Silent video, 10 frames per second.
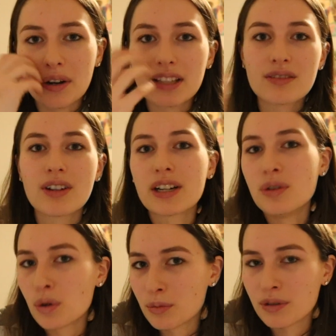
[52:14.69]
it's very
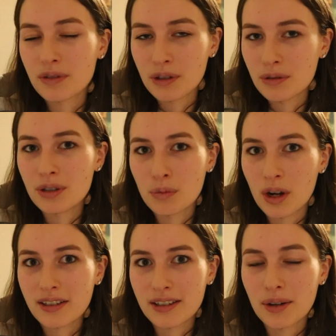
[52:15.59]
normal for you to
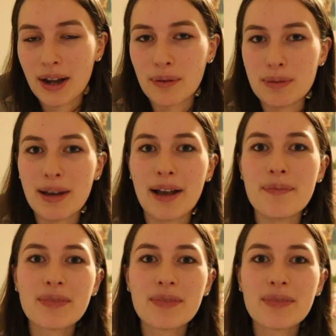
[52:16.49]
want to know how we met.